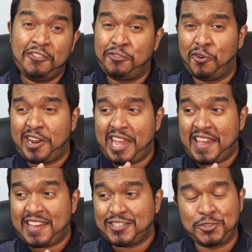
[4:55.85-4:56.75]
For
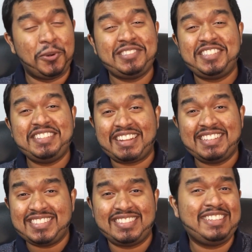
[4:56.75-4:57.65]
a
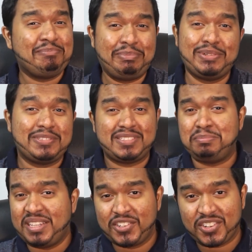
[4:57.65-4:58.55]
2019 built
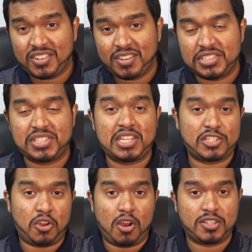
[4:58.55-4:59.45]
speaker, this thing is
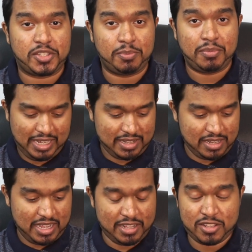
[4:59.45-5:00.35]
awesome. It
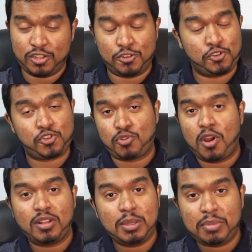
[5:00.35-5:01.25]
is
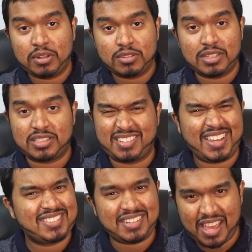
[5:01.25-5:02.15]
strongly built. It's
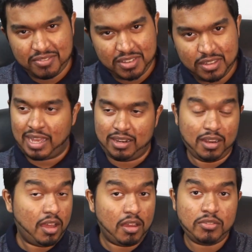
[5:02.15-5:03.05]
nice and heavy. I
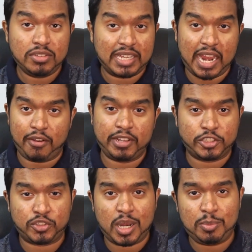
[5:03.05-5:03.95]
love the carrying
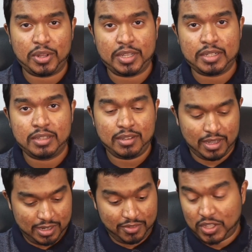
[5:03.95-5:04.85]
strap it.
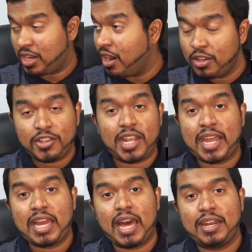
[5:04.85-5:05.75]
I love the color that
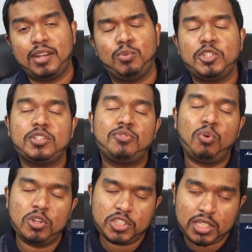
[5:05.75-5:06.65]
I got it in, which
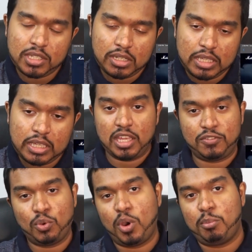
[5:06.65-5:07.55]
unfortunately, if you go on